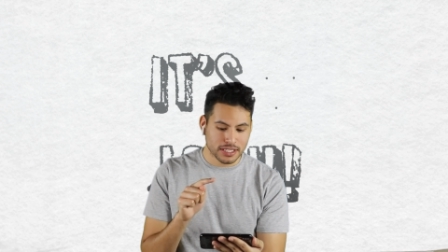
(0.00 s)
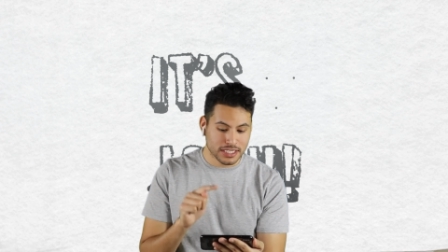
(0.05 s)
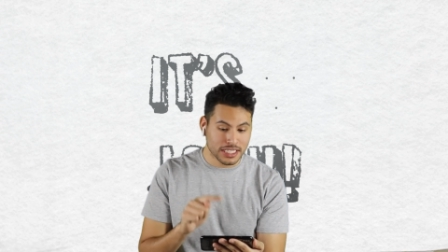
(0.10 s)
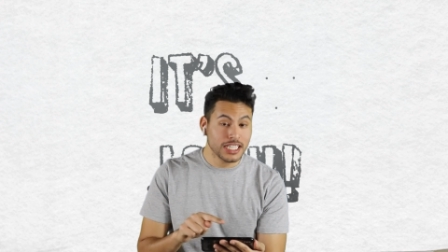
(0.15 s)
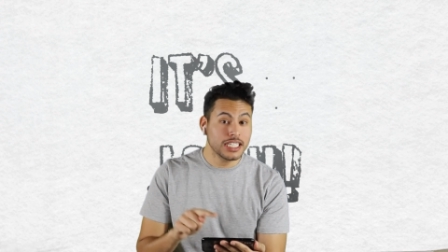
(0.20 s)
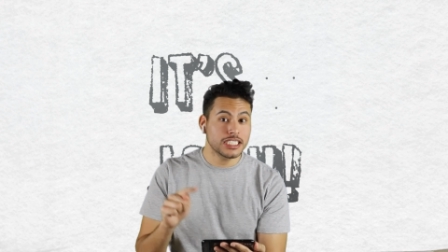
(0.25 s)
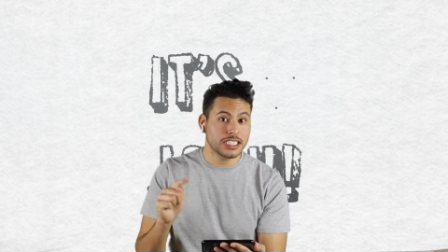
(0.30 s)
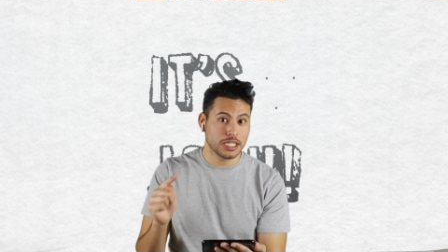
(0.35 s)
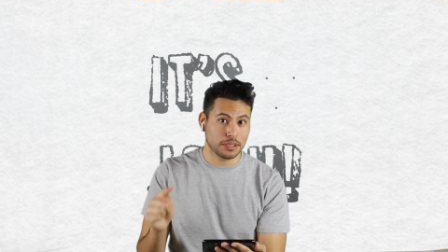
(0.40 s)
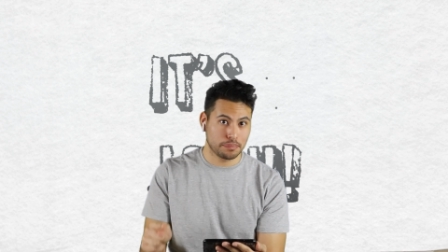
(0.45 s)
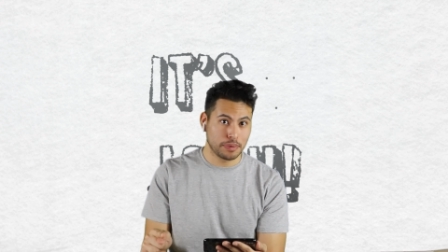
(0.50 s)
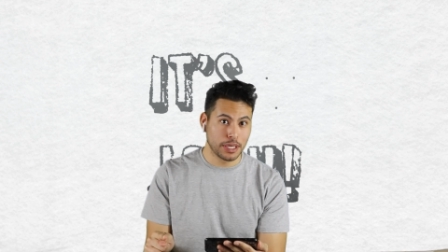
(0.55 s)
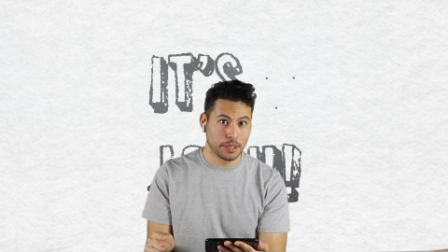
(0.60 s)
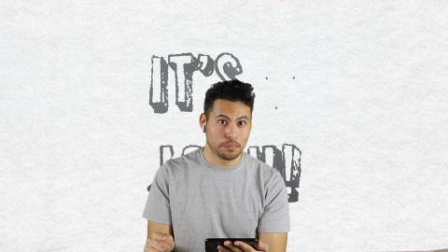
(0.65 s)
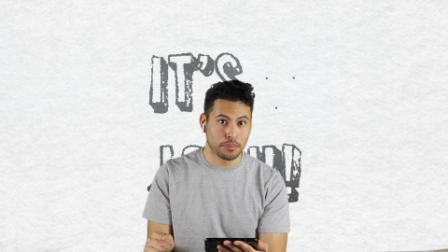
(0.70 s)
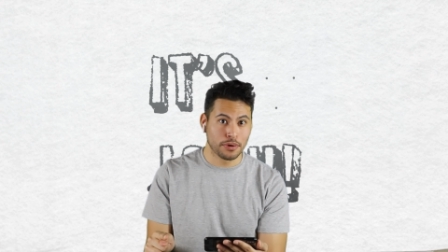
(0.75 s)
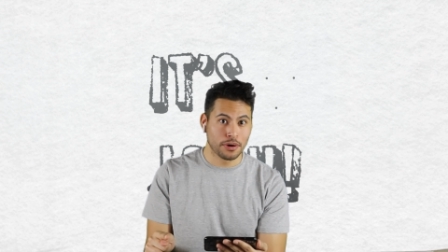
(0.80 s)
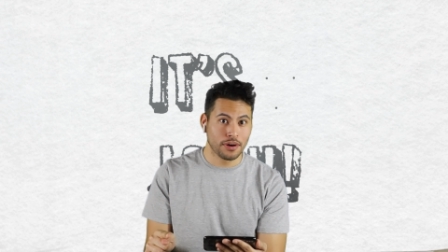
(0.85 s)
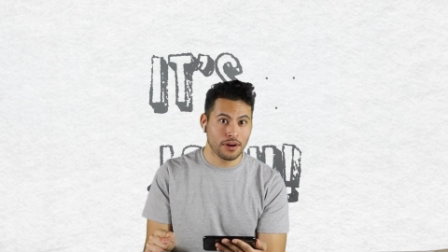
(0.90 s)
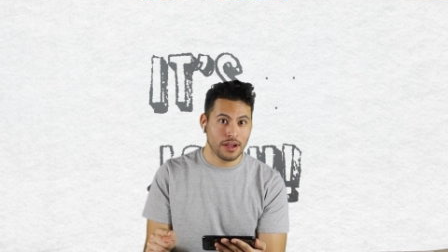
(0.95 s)
teaching
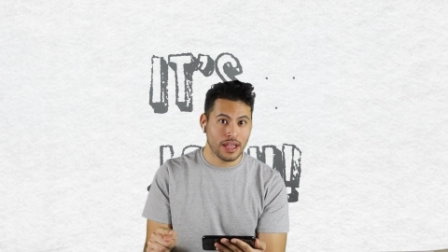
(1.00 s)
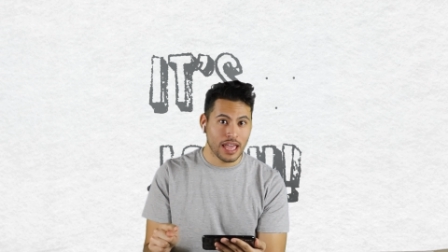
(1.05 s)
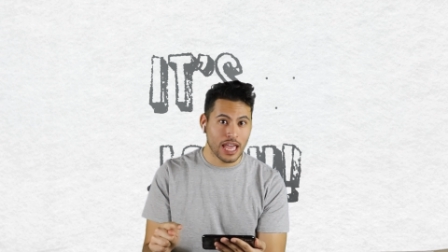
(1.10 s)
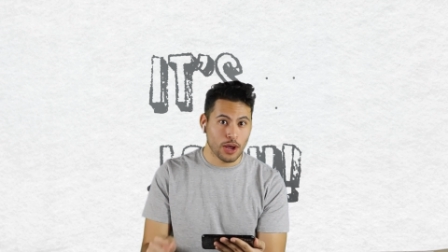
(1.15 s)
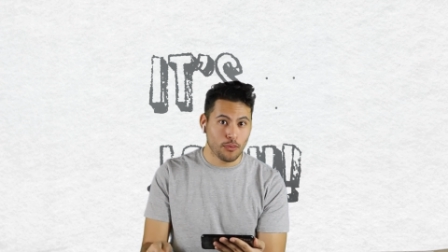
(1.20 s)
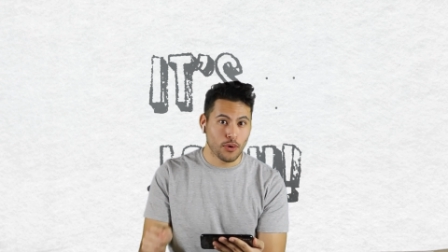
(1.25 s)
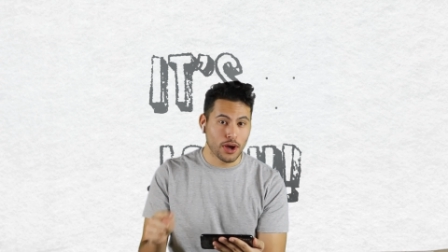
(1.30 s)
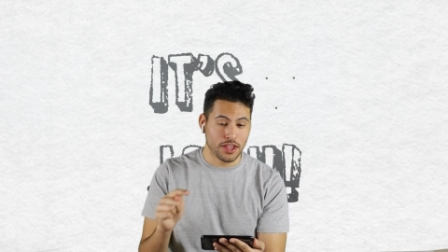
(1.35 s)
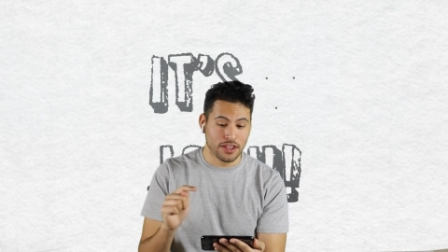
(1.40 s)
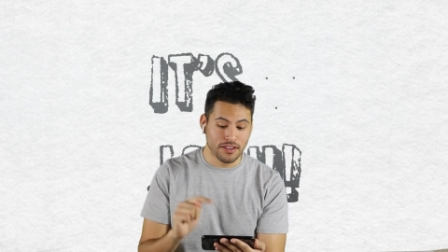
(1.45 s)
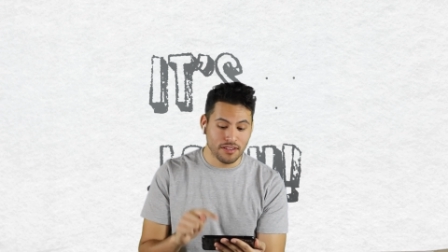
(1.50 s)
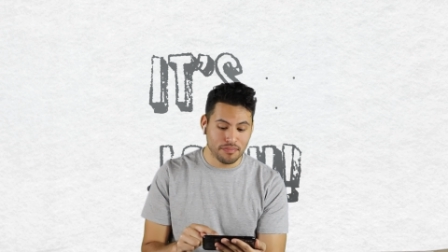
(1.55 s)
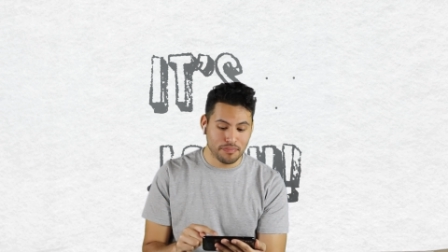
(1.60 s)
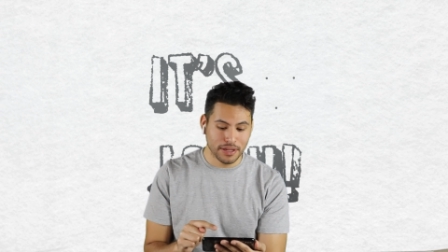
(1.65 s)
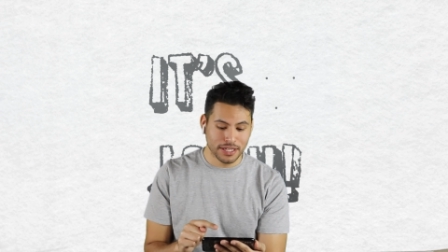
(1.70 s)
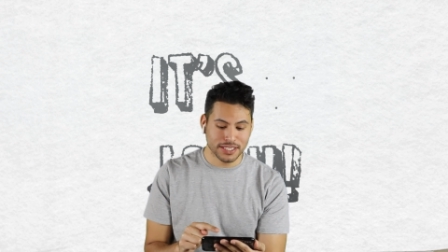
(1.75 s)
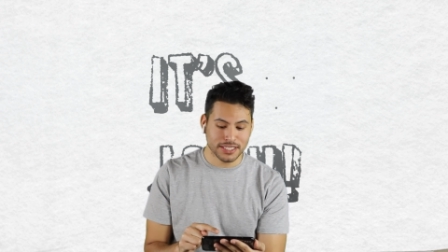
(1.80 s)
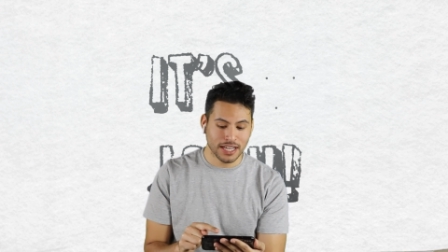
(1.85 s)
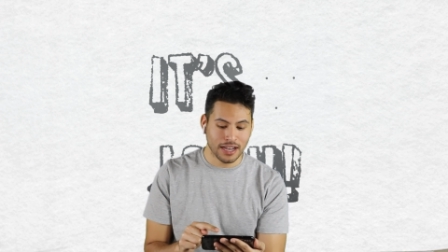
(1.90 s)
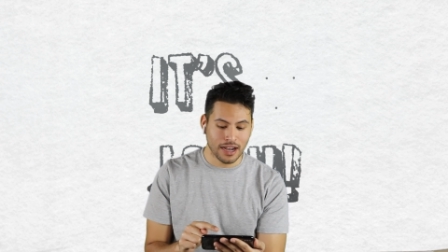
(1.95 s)
people and what you've
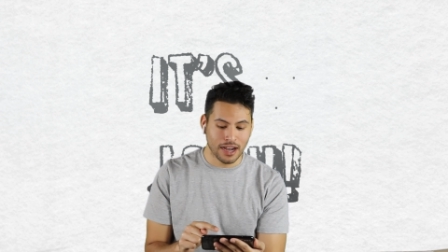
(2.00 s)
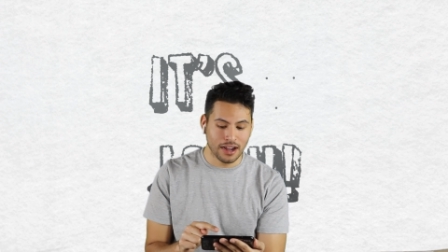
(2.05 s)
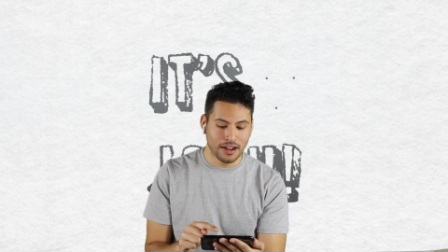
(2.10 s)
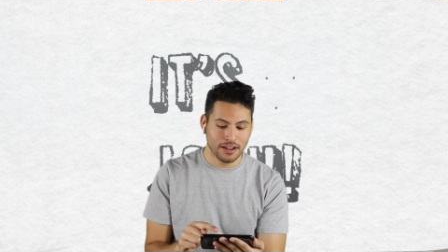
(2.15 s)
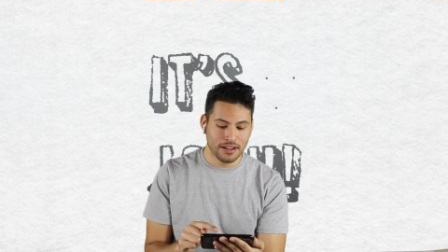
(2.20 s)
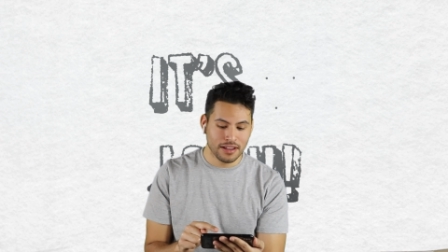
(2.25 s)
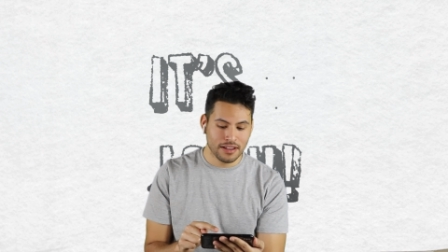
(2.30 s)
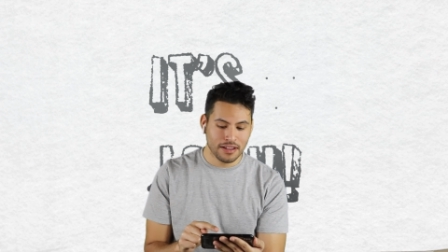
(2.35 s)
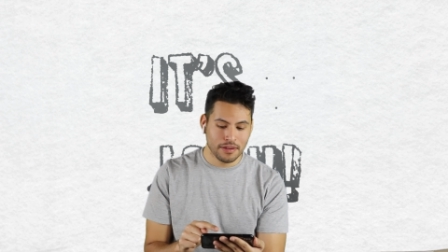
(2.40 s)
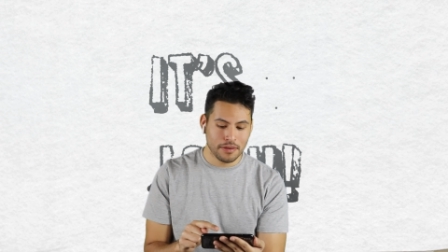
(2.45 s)
been taught.